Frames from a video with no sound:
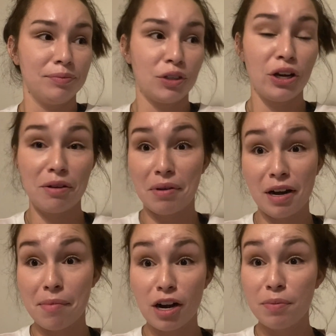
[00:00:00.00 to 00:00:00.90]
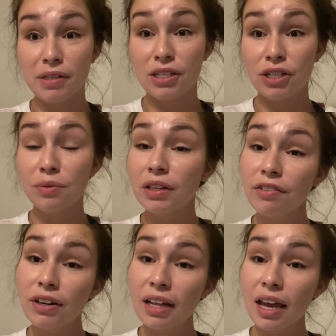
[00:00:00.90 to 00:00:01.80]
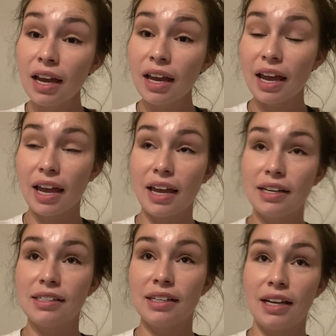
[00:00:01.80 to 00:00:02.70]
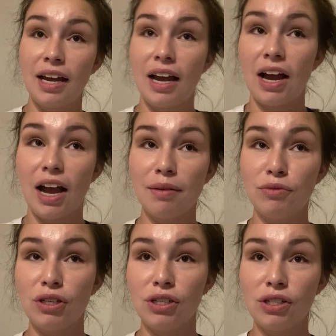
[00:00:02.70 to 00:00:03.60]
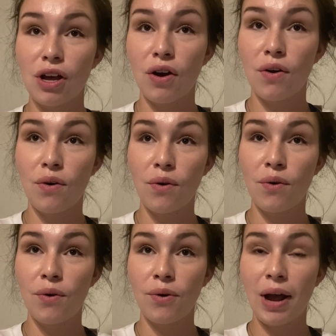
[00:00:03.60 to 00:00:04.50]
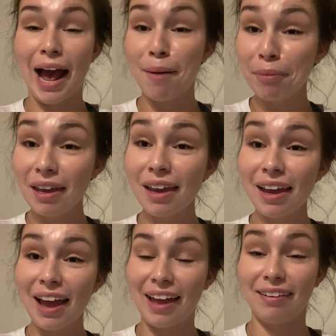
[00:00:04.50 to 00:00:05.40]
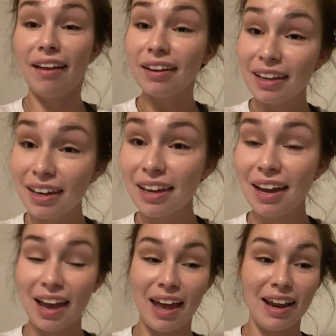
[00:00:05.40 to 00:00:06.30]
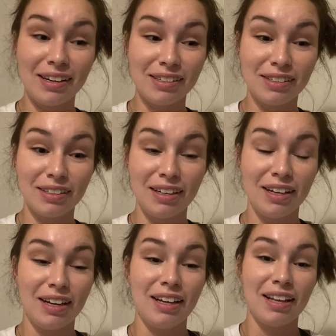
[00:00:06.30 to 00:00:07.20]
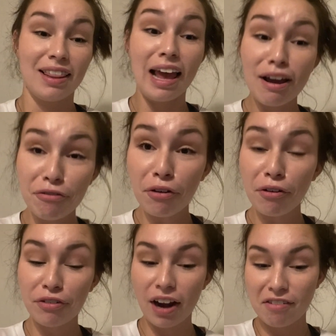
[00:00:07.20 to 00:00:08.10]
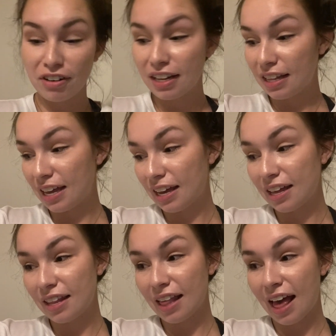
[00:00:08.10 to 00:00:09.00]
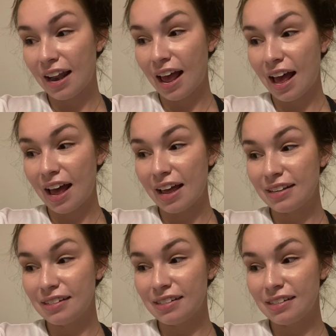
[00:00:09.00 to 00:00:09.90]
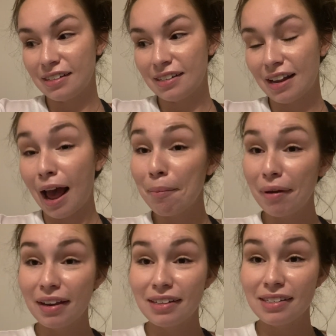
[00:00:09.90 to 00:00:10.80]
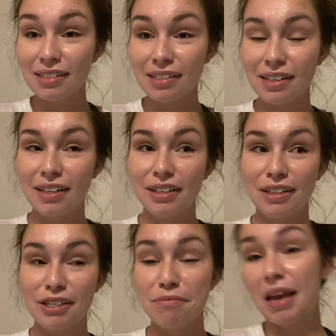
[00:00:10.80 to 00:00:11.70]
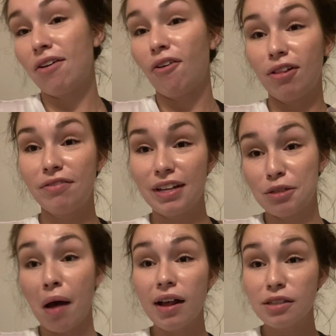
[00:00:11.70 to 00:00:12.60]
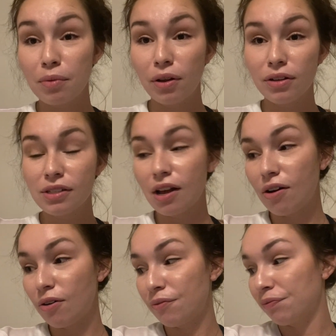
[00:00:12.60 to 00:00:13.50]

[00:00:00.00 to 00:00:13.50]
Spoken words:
couldn't be in a better position with everything, and I'm just so happy and lucky and thankful for everything that has happened to make all of this possible. So